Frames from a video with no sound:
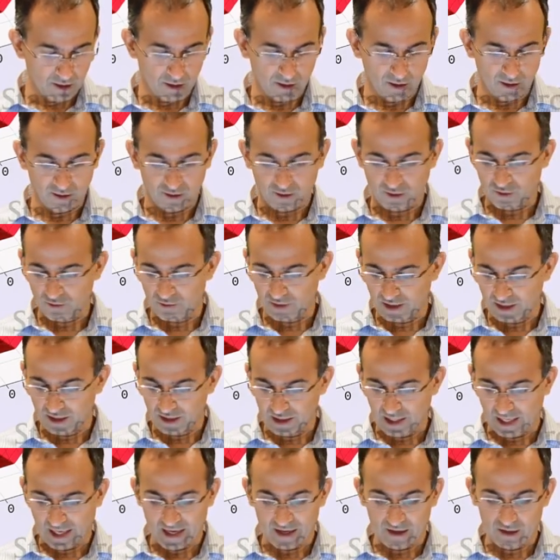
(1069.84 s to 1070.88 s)
a three
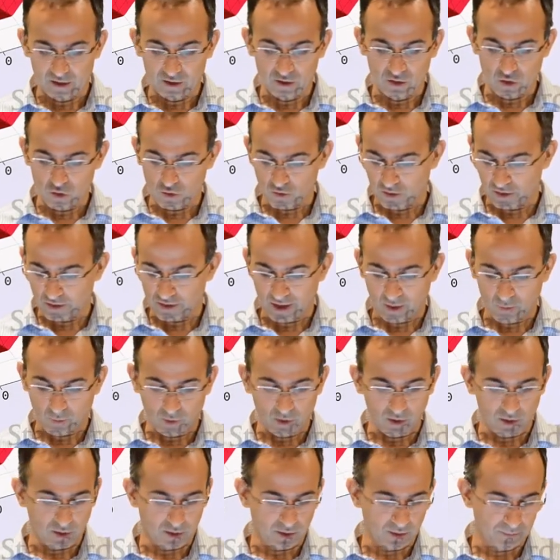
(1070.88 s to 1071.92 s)
layer neural
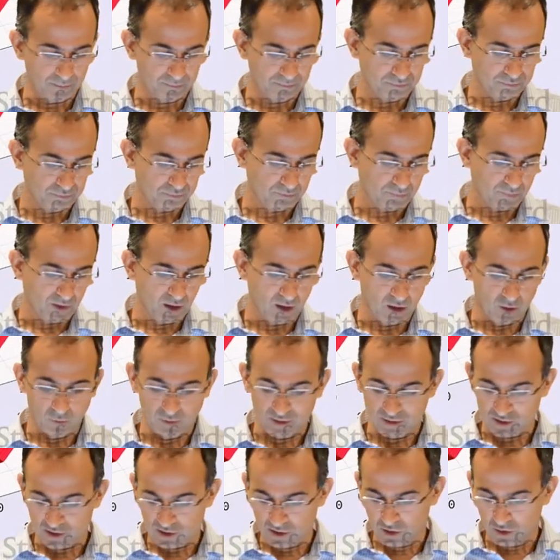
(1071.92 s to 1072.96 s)
network uh,
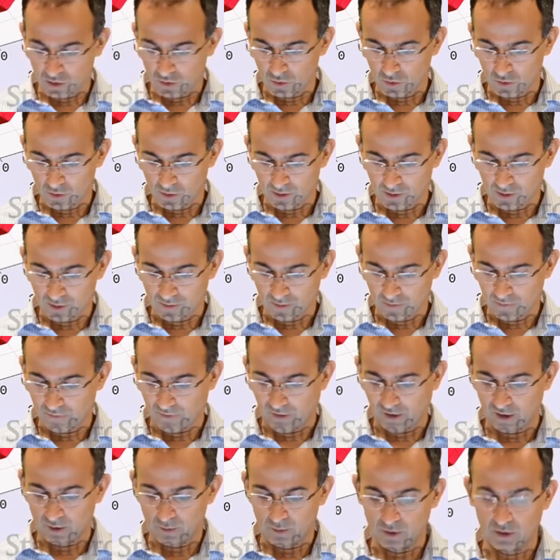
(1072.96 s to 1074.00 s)
with two
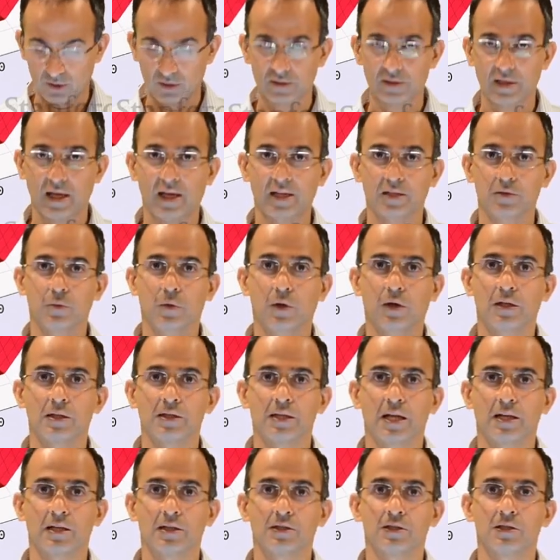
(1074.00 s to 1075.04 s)
variables x one and
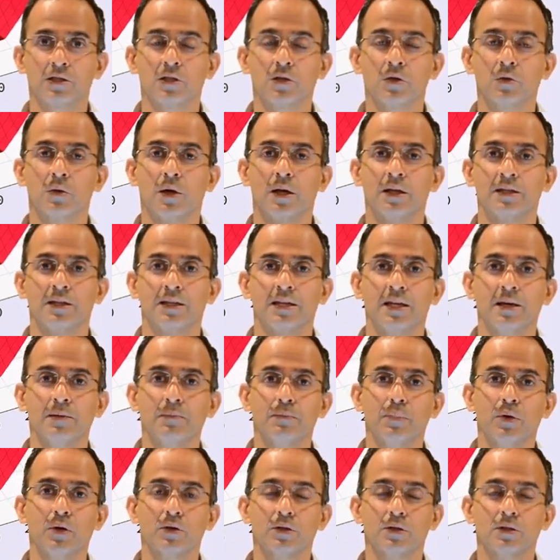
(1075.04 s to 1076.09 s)
x two at the
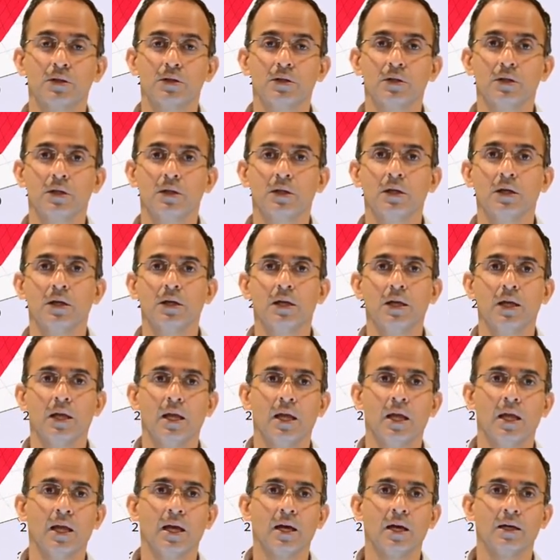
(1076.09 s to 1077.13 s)
input.
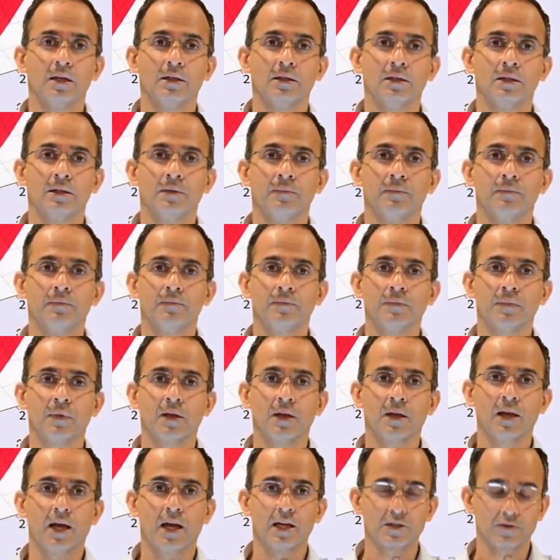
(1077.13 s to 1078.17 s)
Uh,
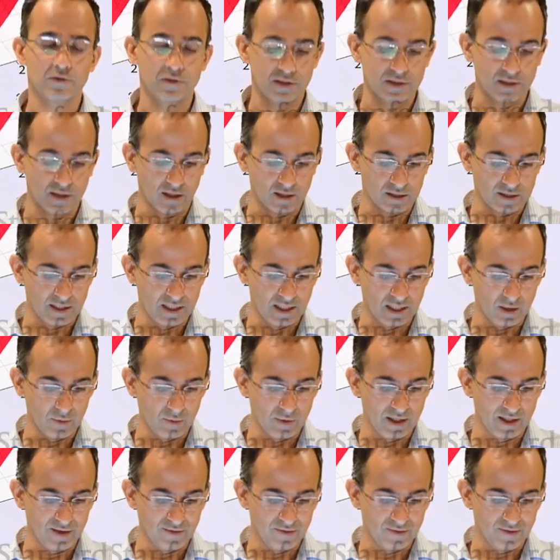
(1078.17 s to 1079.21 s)
as a result, here
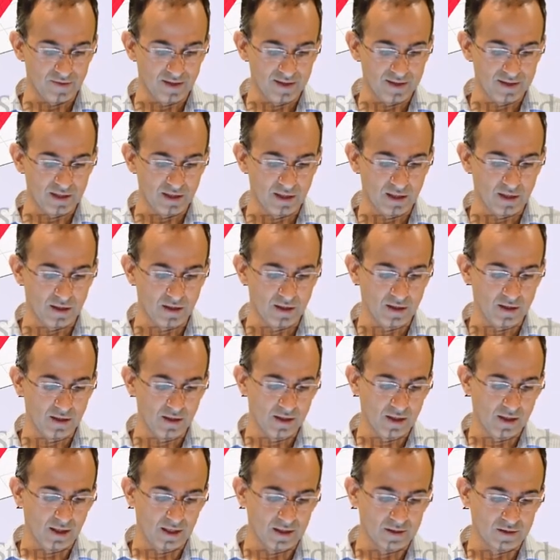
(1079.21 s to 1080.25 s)
we have theta
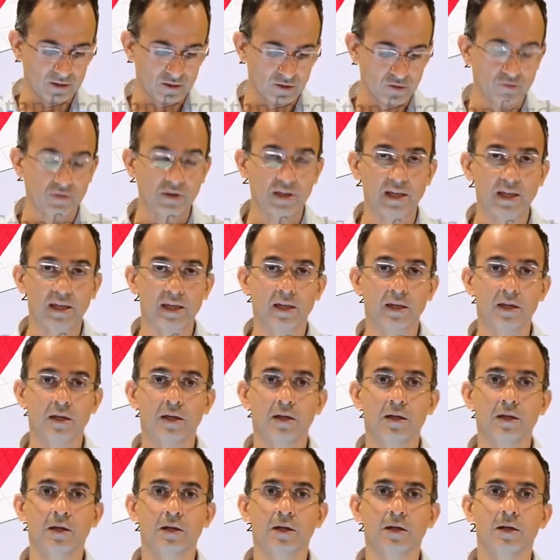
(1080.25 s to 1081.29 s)
has three
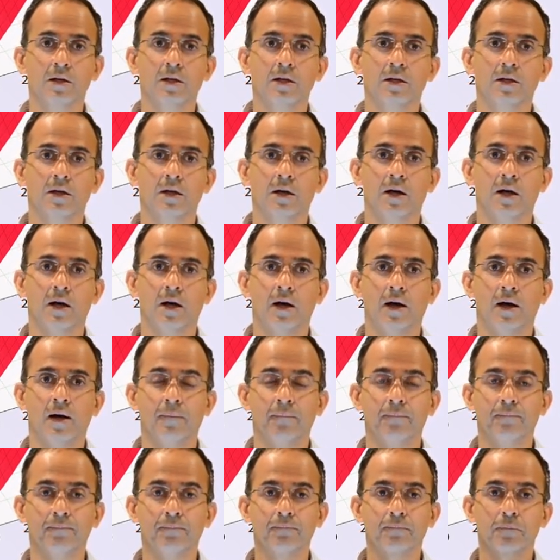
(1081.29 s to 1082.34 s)
uh,
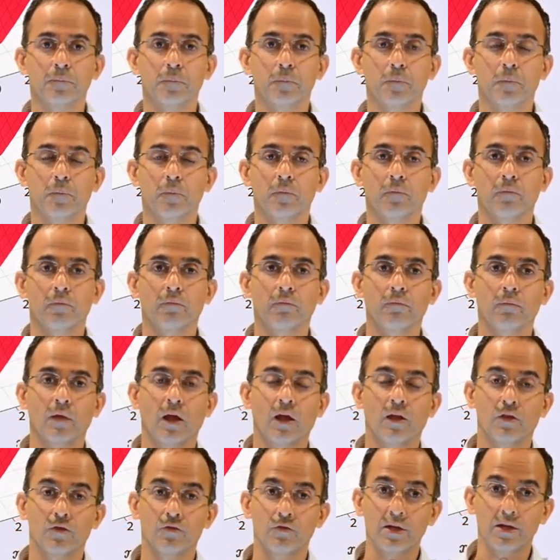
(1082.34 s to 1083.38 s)

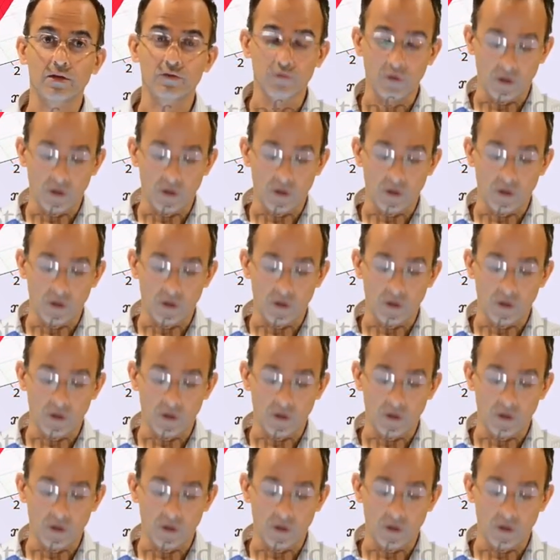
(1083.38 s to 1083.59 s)
three